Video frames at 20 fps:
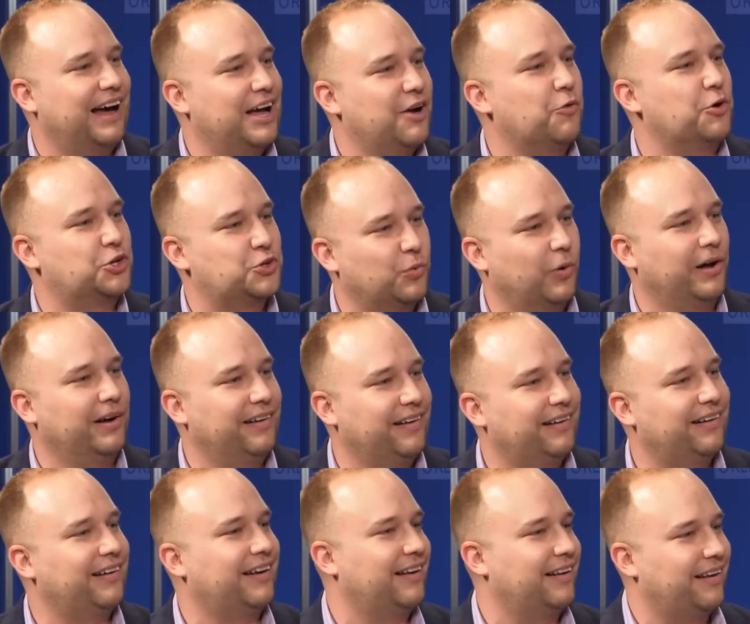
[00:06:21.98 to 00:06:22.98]
fly which
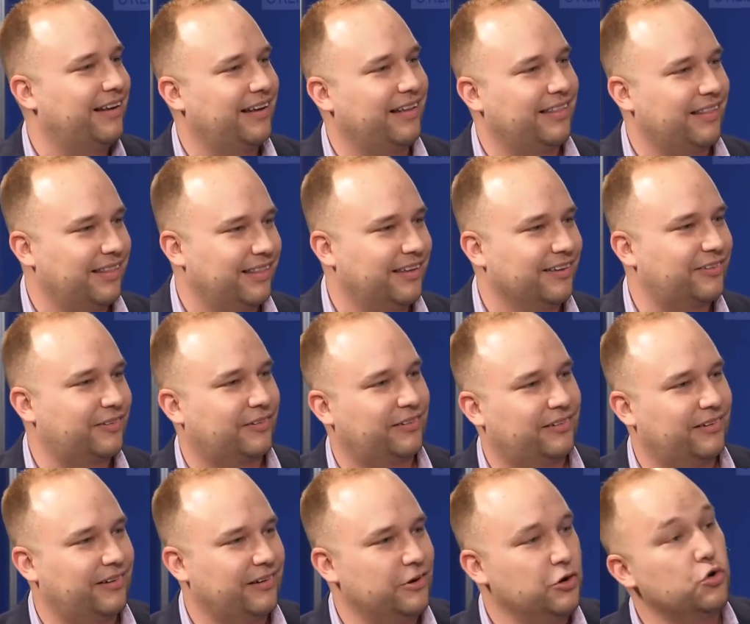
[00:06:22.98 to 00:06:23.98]
one
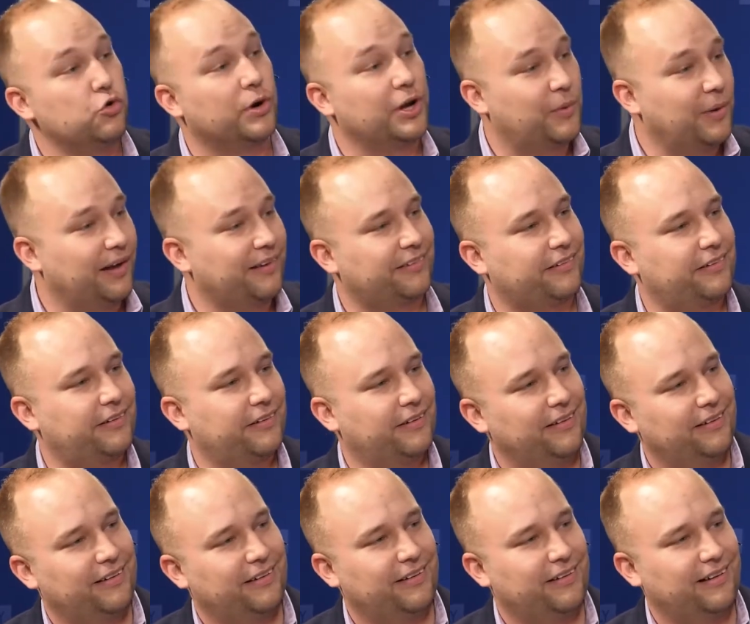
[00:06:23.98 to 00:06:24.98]
this new request
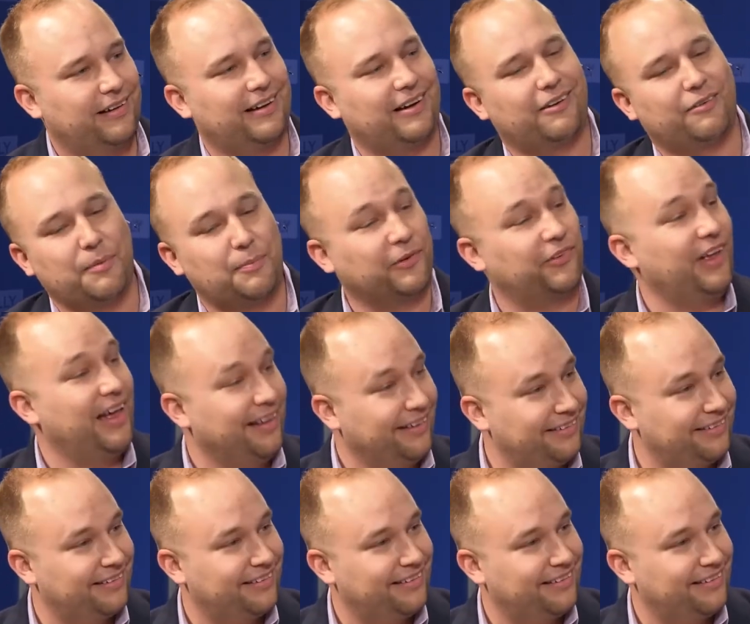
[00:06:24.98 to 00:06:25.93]
represents.